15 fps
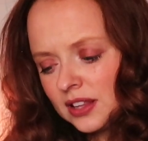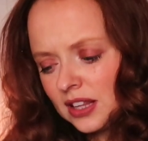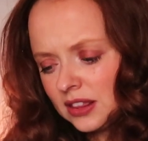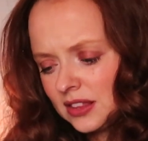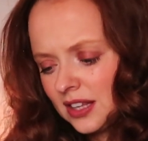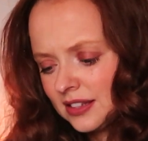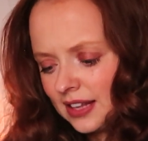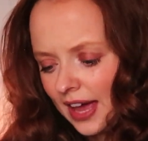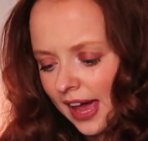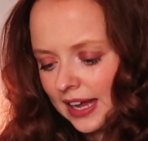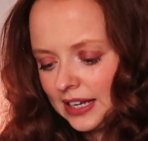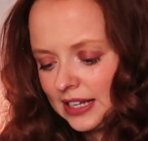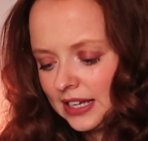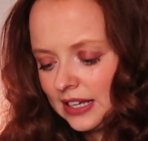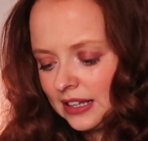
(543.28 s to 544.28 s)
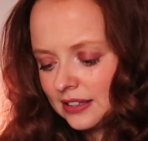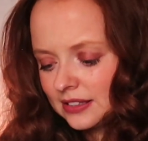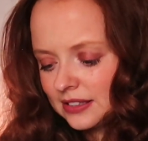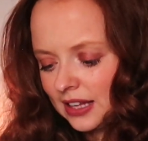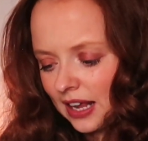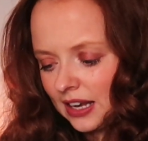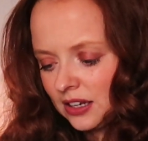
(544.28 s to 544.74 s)
think there's any
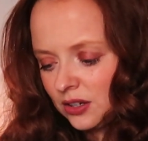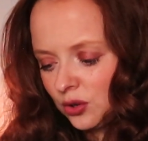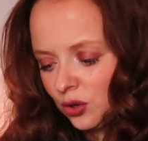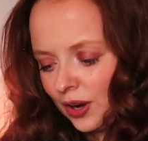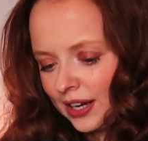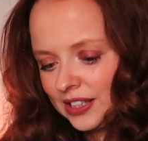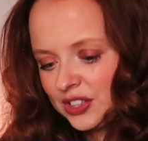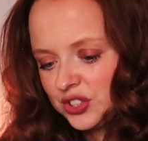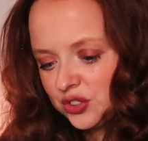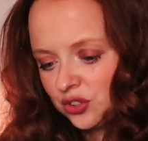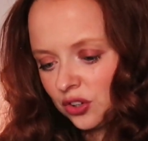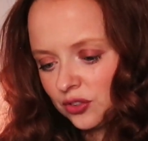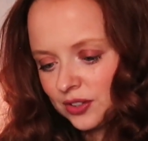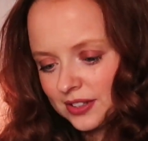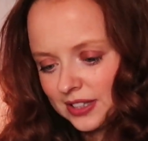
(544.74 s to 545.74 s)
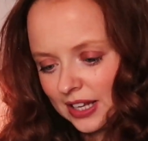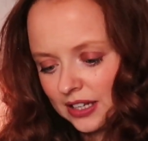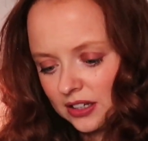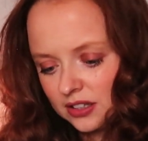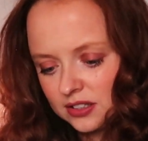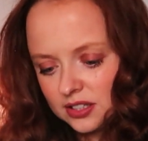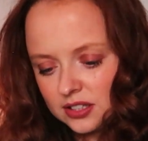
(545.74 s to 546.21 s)
scent or any strong
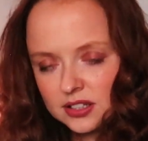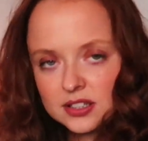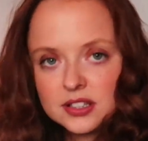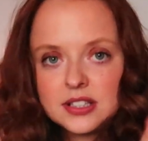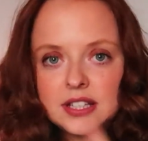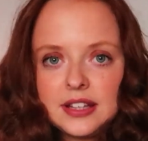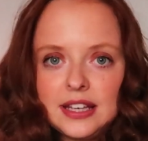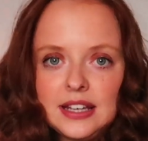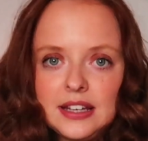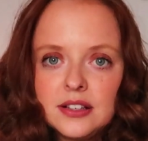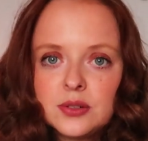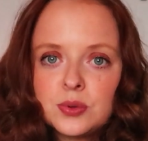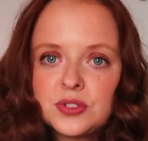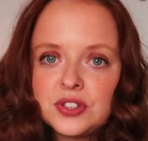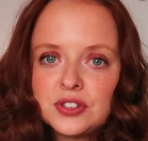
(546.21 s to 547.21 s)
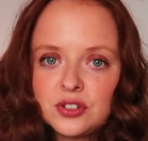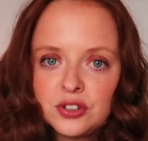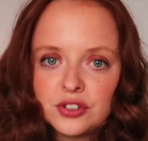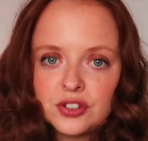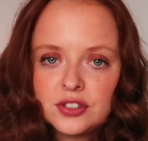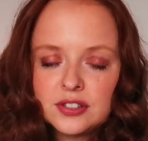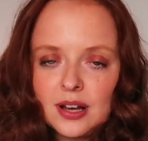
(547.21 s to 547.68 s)
scent to these, which is
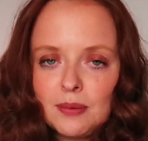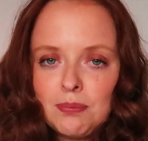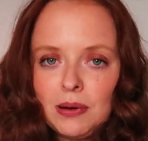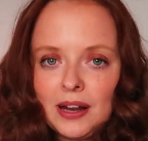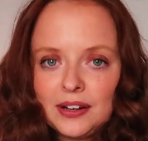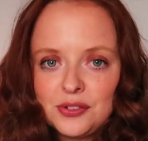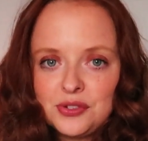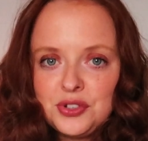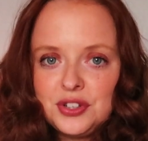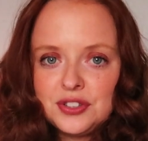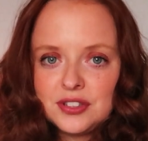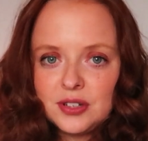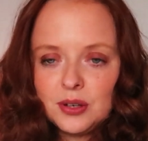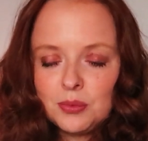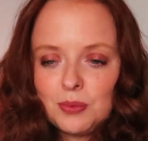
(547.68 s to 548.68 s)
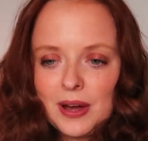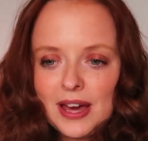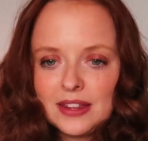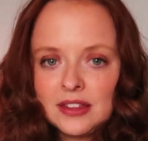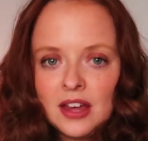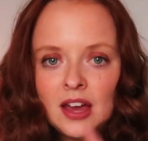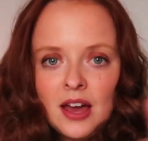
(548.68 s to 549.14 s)
good because I plan on using them
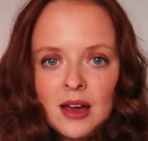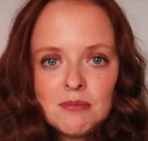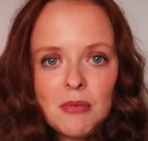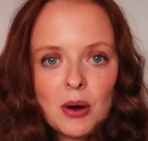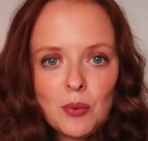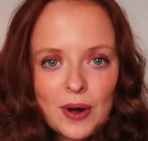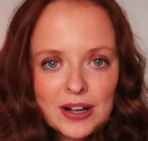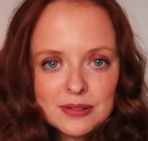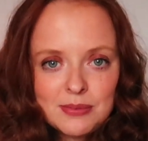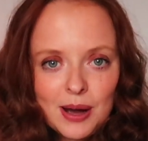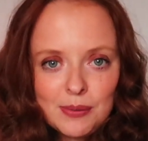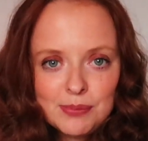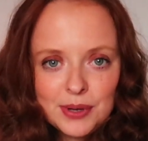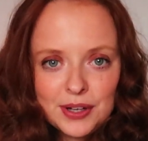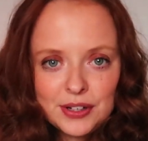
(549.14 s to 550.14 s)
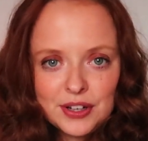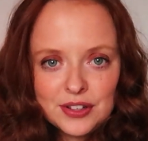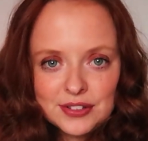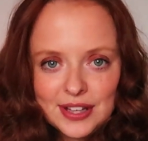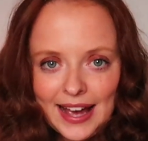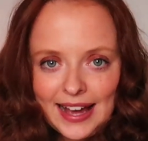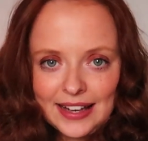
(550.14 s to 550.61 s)
with my wax melt
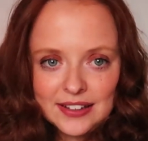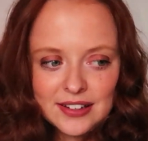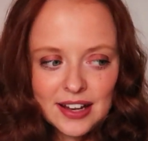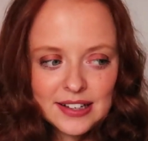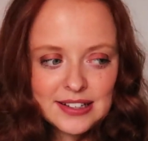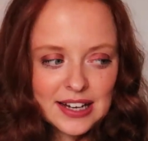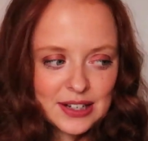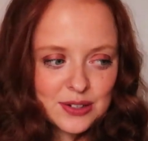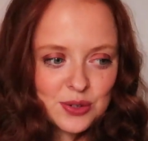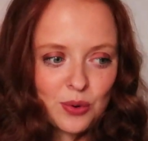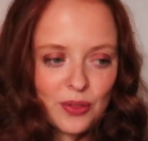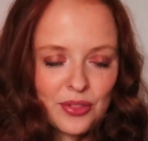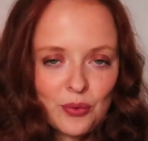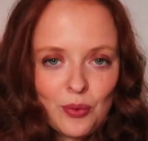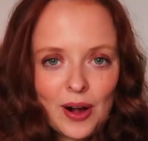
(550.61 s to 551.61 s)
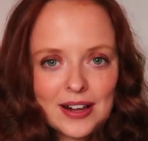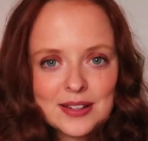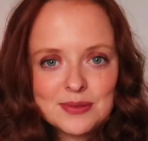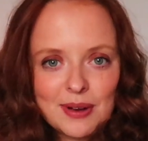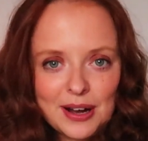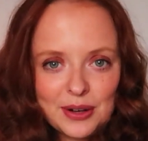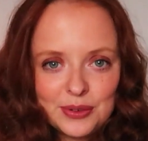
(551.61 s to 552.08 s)
burners, and I tend to want the
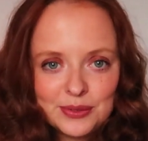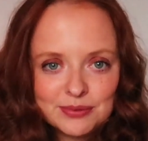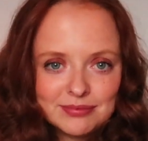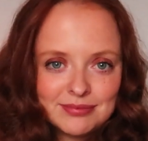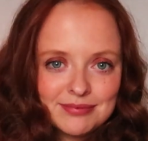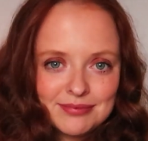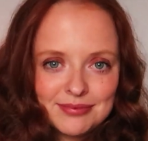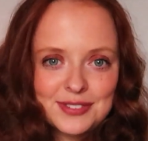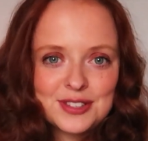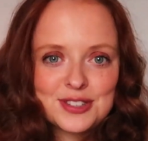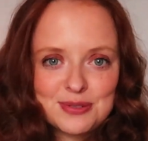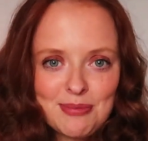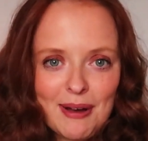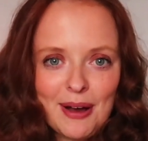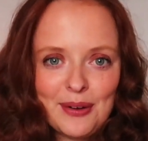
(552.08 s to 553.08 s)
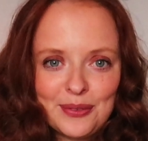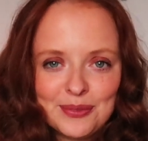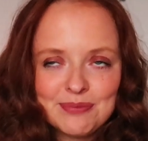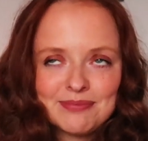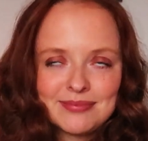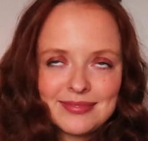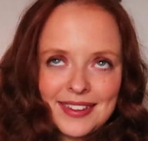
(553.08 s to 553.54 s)
wax melt to
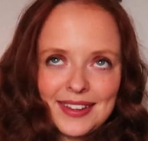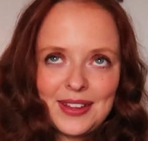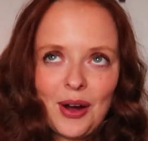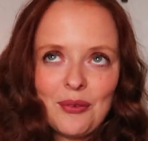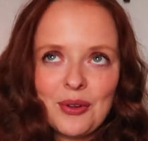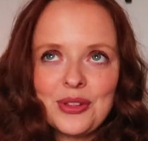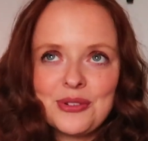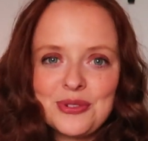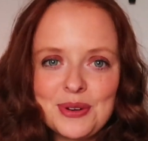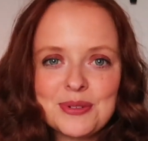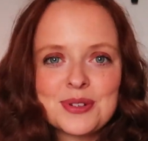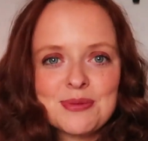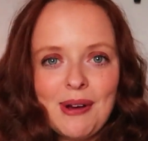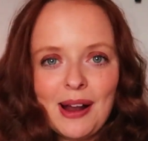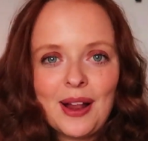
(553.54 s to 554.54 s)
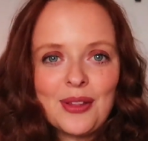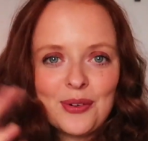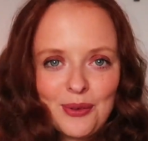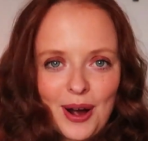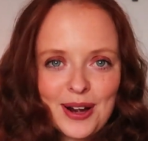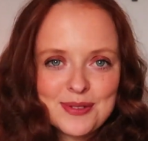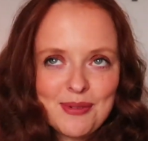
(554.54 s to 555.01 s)
smell, I want the room to smell like the
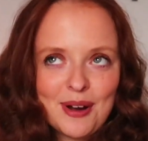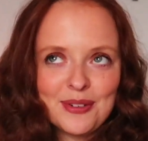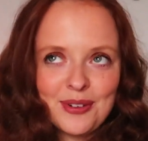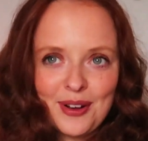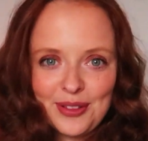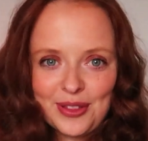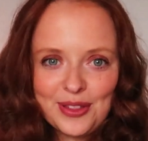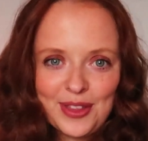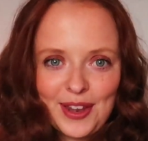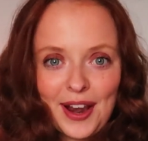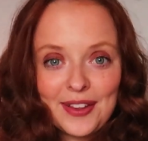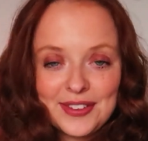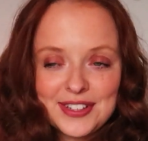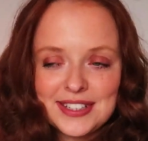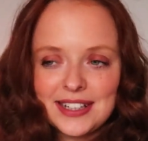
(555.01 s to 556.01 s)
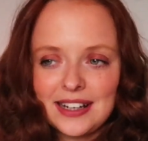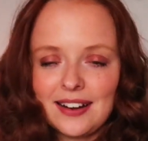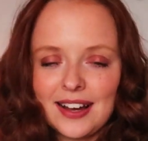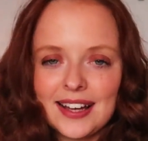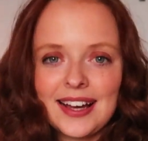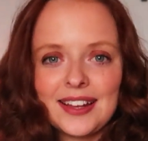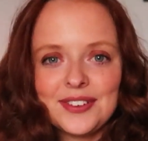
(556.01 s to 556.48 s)
wax melt rather than like the tea
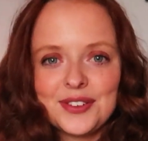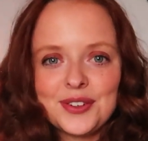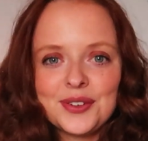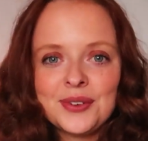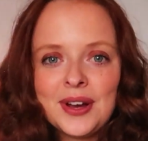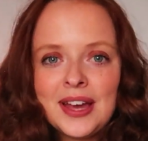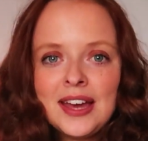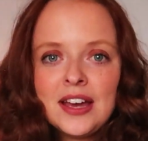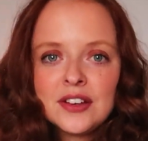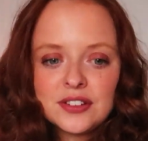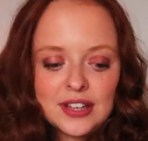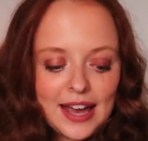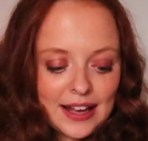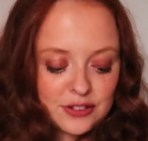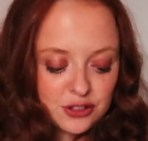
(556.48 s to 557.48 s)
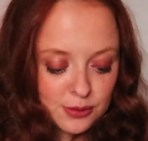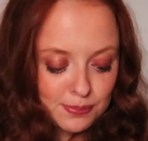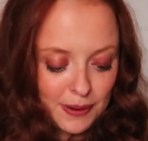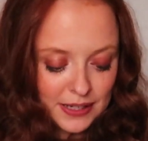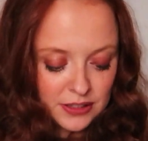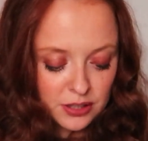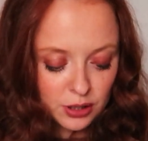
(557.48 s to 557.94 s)
light candle. So yeah, just
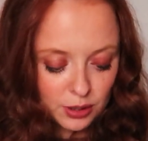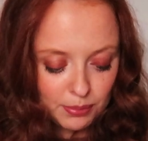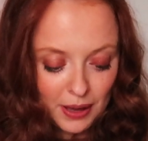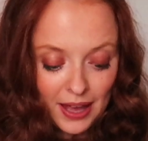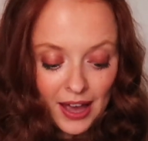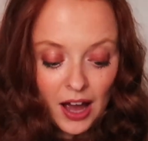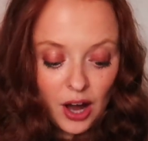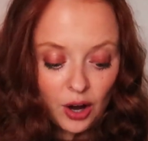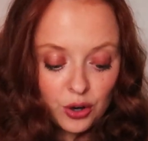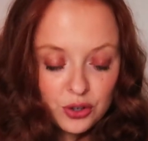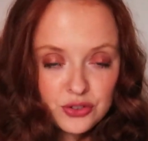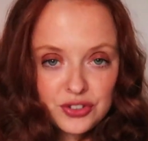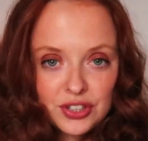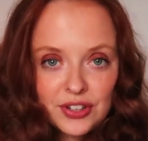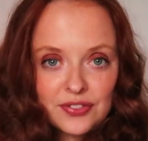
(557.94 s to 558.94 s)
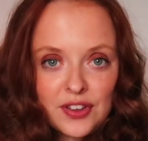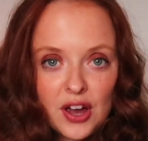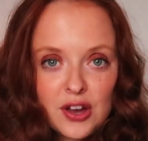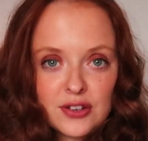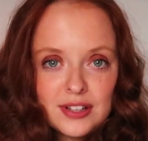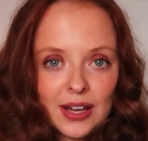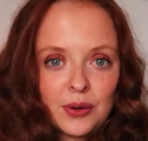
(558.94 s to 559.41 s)
picked up 100 of
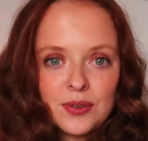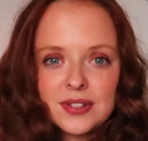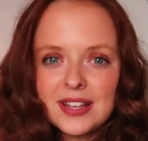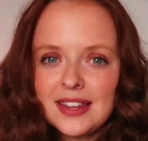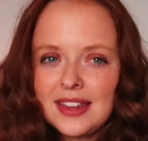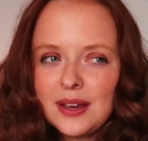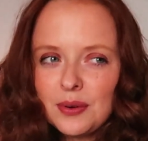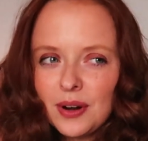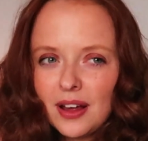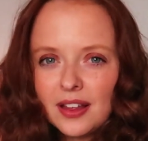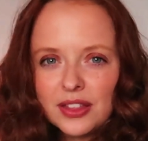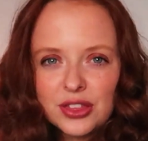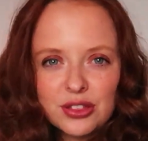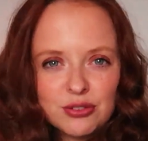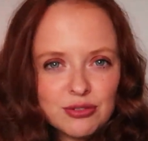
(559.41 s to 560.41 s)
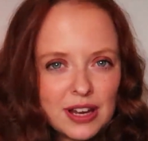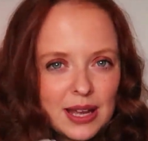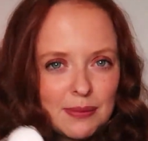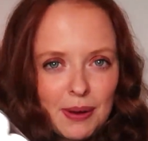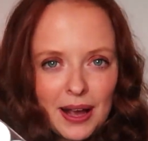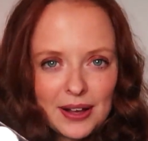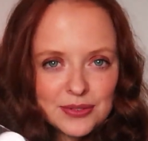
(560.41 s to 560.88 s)
those, and I'll say they were like
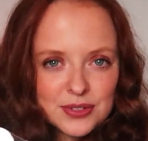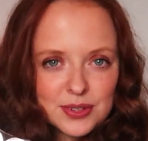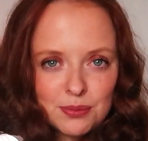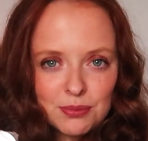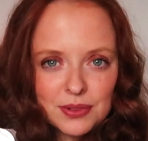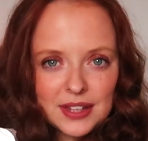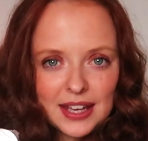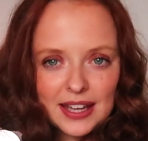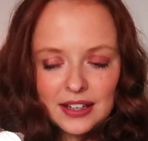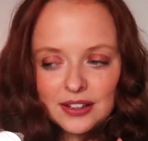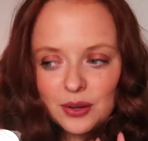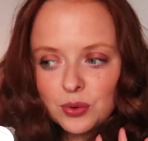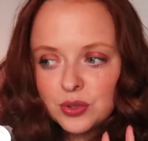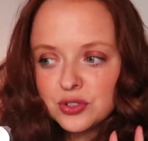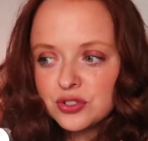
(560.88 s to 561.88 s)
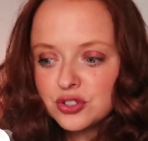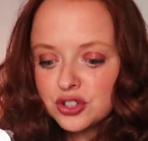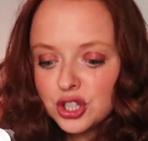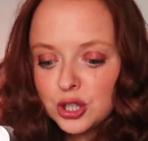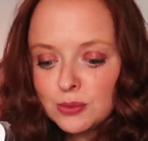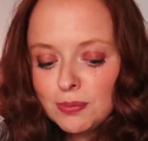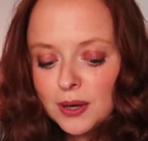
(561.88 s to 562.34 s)
£3 something. They were
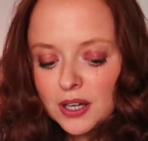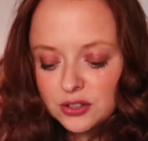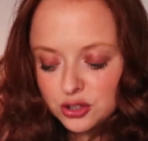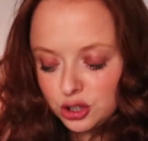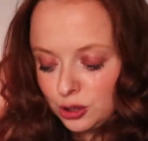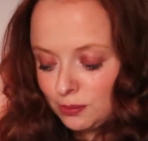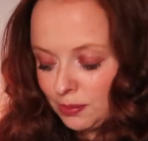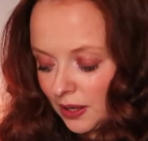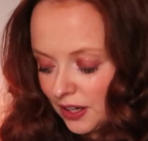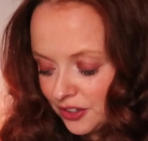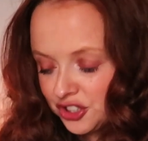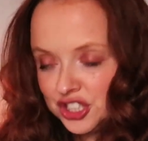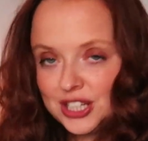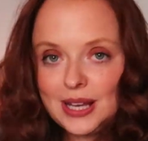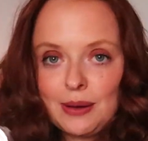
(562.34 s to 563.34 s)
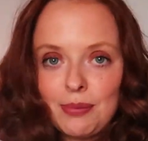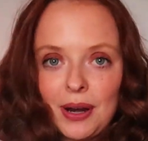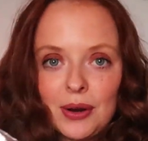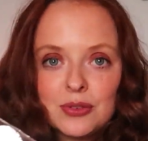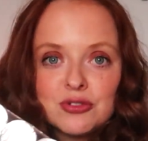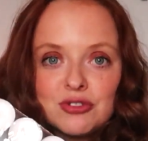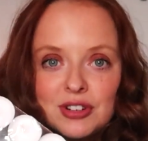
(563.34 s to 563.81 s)
super duper cheap,
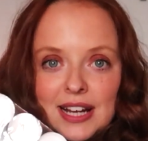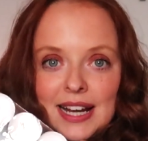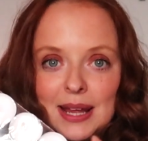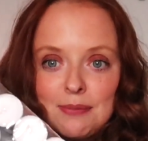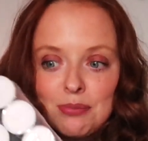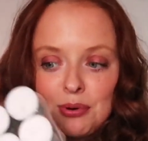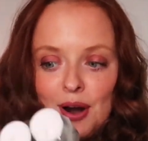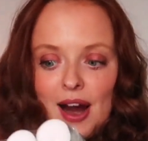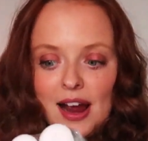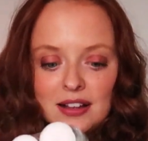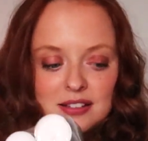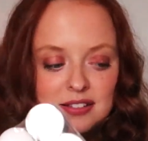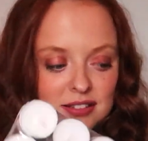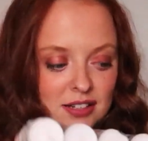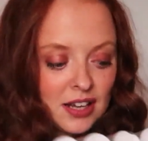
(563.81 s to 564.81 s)
and I was really impressed.